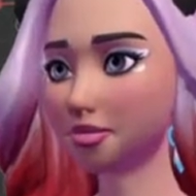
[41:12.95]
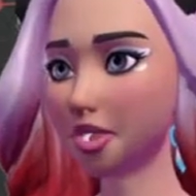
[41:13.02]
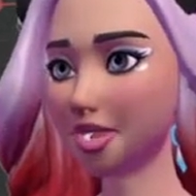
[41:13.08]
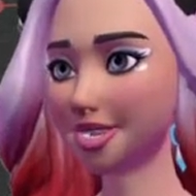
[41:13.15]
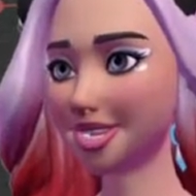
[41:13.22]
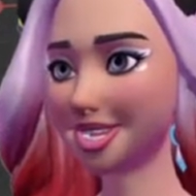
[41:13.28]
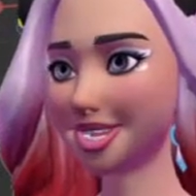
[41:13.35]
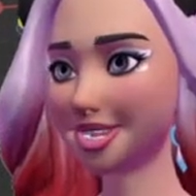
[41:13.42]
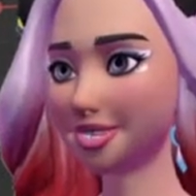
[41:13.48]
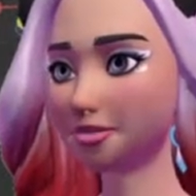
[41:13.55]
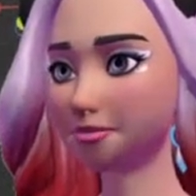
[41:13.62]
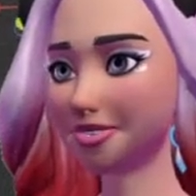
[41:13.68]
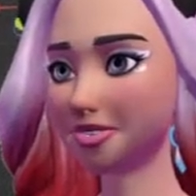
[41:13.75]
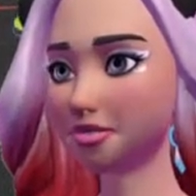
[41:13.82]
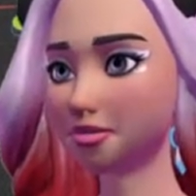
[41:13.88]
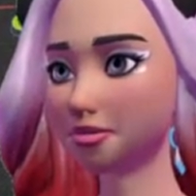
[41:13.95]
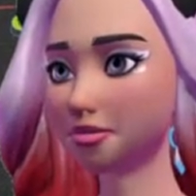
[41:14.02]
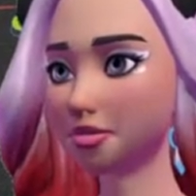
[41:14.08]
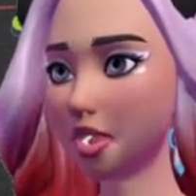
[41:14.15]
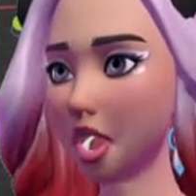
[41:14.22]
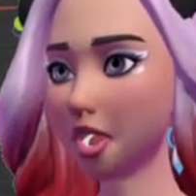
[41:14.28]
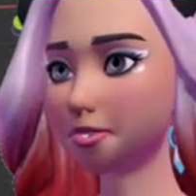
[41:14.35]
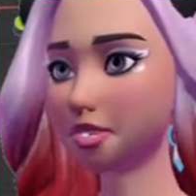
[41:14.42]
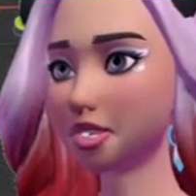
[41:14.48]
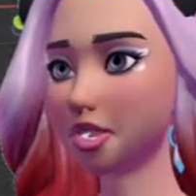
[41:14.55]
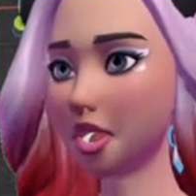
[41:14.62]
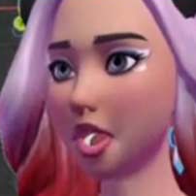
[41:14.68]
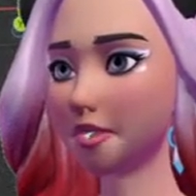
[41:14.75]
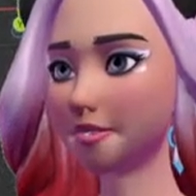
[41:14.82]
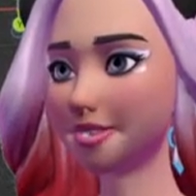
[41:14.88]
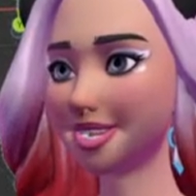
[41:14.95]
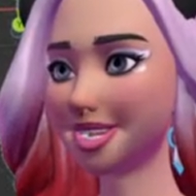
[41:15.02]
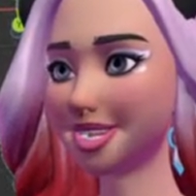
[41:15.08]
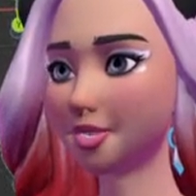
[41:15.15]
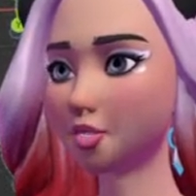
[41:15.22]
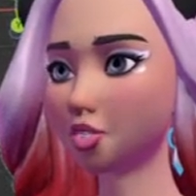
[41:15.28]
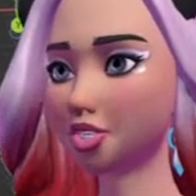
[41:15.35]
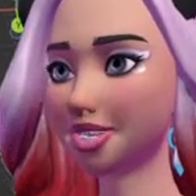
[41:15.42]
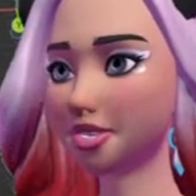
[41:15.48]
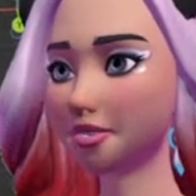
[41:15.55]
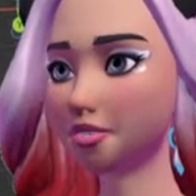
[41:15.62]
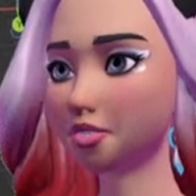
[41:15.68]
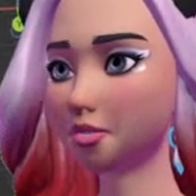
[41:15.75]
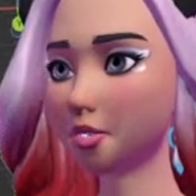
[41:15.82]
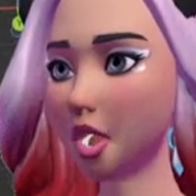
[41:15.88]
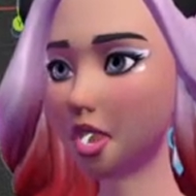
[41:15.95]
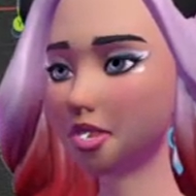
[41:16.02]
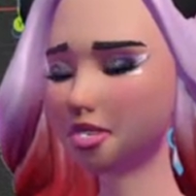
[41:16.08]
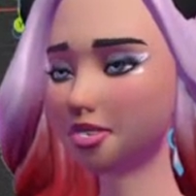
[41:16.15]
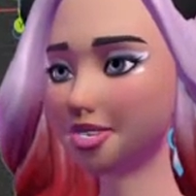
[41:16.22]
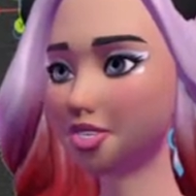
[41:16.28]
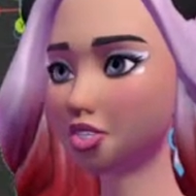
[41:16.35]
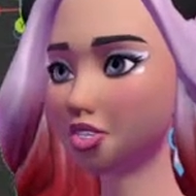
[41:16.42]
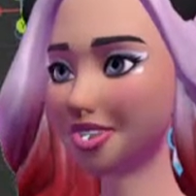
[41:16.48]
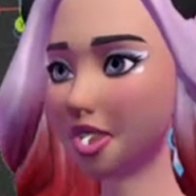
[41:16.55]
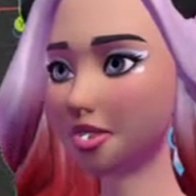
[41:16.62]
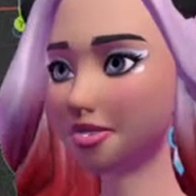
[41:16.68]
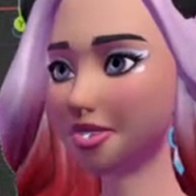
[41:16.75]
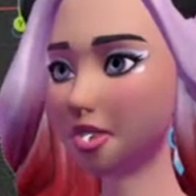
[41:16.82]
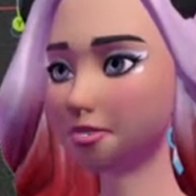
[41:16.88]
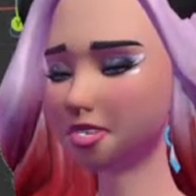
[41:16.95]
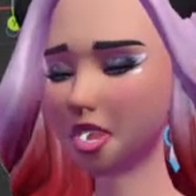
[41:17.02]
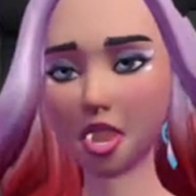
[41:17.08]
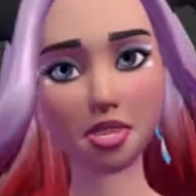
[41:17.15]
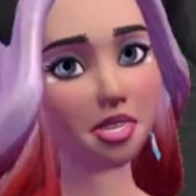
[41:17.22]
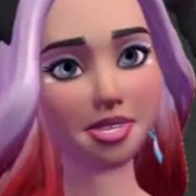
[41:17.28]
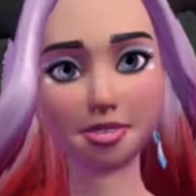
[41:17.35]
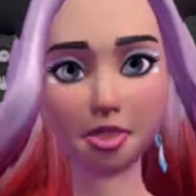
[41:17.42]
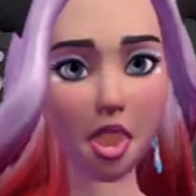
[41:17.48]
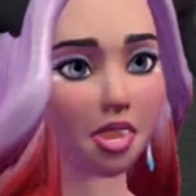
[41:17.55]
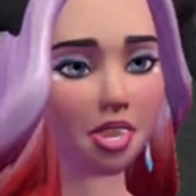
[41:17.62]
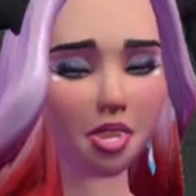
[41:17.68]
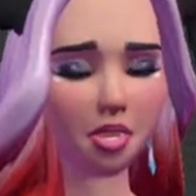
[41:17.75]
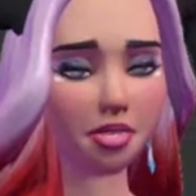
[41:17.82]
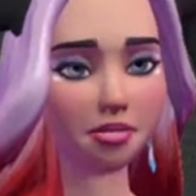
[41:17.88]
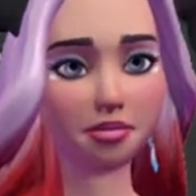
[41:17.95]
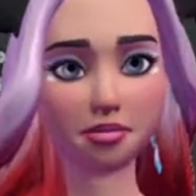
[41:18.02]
I'm an idiot, but after a year of being off the wagon, I think it's about damn time I got back on.